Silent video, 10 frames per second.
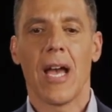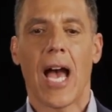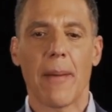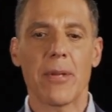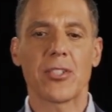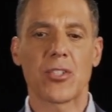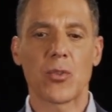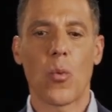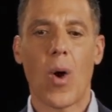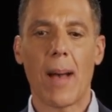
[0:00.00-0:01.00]
I'm going to
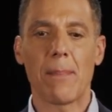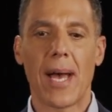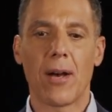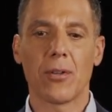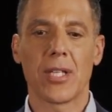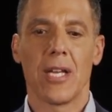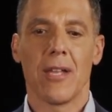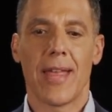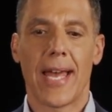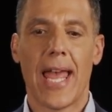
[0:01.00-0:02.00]
swap out
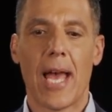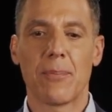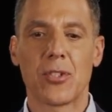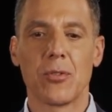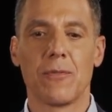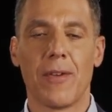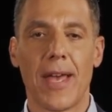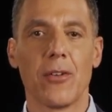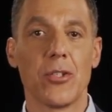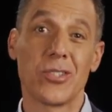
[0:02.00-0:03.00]
that absolute
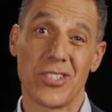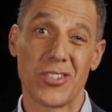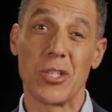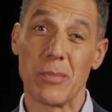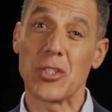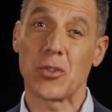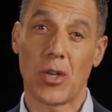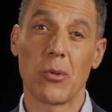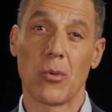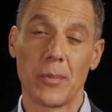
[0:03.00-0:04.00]
value because it's going to be
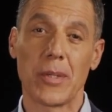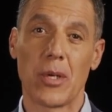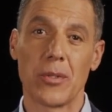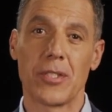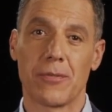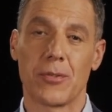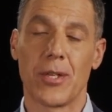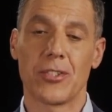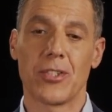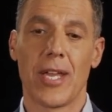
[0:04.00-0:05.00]
trouble when we go to
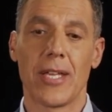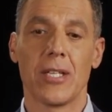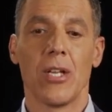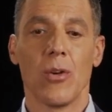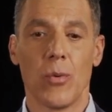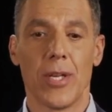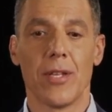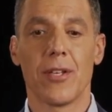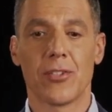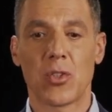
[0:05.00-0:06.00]
differentiate
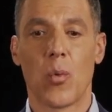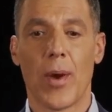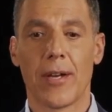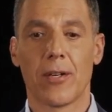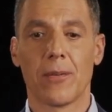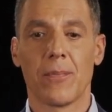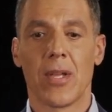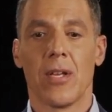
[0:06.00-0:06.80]
with a square.